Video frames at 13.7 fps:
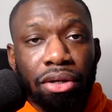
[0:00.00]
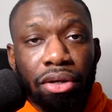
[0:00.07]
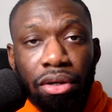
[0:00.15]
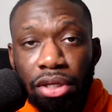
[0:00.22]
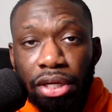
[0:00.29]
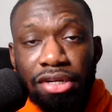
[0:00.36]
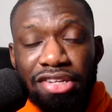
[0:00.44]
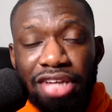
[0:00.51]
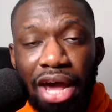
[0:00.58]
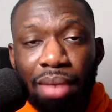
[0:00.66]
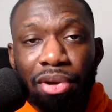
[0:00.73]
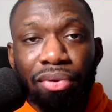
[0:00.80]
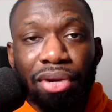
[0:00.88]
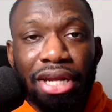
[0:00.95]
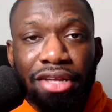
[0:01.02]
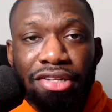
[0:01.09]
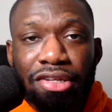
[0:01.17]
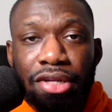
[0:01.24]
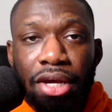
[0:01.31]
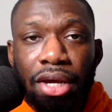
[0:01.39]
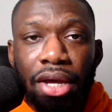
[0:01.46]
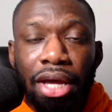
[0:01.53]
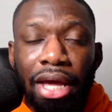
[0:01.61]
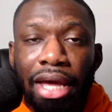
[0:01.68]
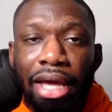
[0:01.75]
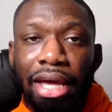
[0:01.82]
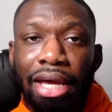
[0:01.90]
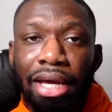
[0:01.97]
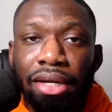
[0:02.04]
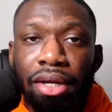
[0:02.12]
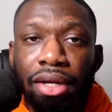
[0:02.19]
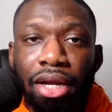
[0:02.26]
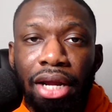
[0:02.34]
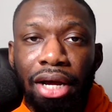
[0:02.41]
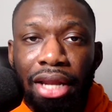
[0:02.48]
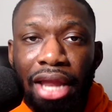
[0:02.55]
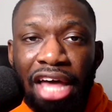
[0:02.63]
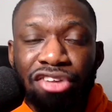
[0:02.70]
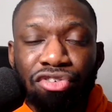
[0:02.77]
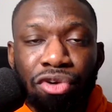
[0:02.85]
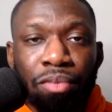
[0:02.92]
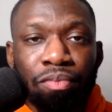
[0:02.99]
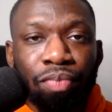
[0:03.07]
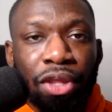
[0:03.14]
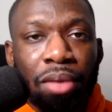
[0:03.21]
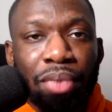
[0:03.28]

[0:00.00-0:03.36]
you could tap in with us in the classroom.